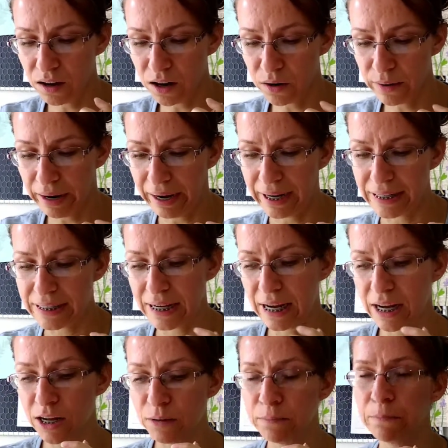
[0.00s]
All right.
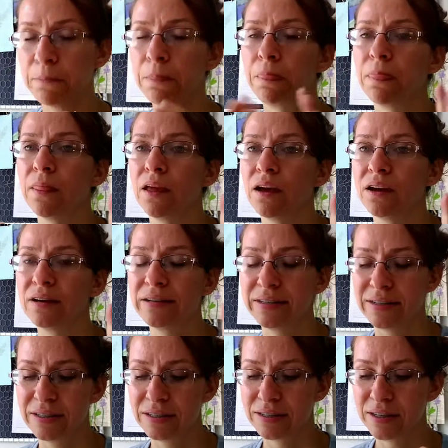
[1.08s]

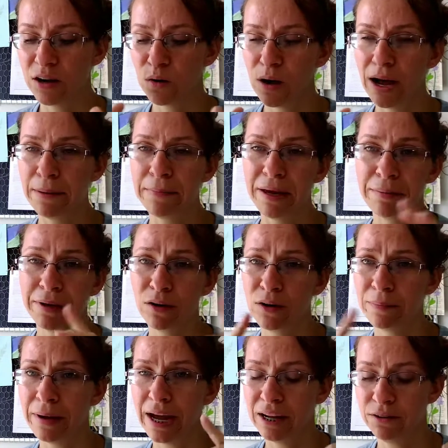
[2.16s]
So I may be
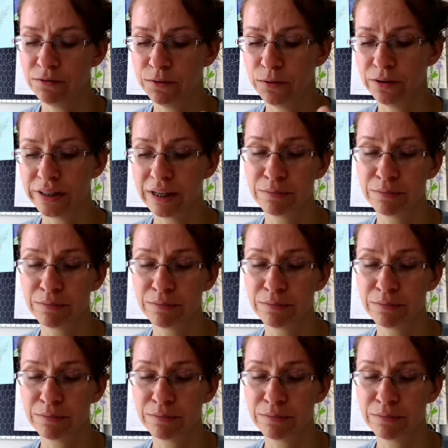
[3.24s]
going back and forth.